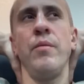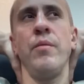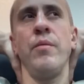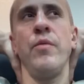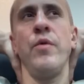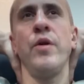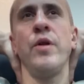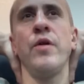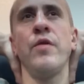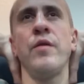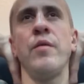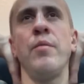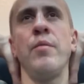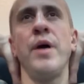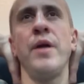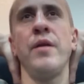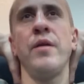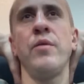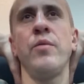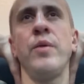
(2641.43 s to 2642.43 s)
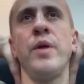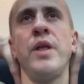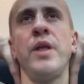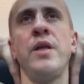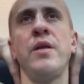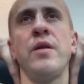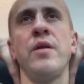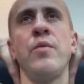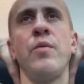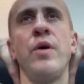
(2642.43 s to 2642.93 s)
We lost a battle we
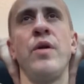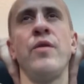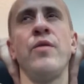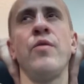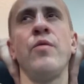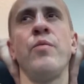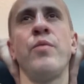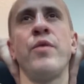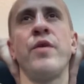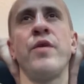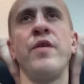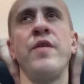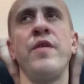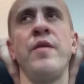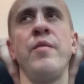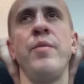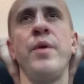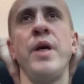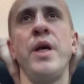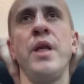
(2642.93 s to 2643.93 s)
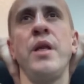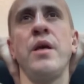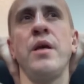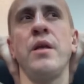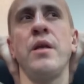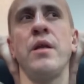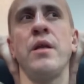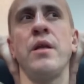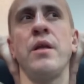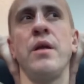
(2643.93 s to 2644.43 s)
didn't want to participate
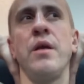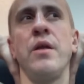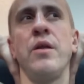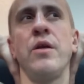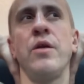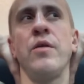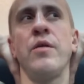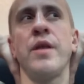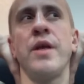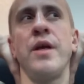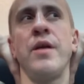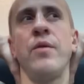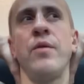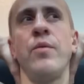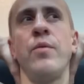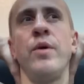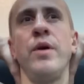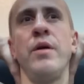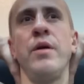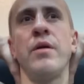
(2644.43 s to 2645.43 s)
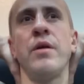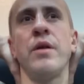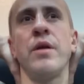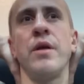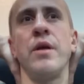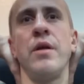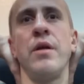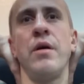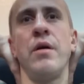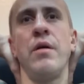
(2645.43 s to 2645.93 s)
in. You know, it's kind of weird,
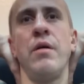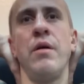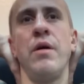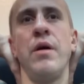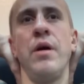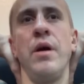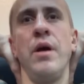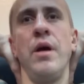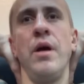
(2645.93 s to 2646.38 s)
you know.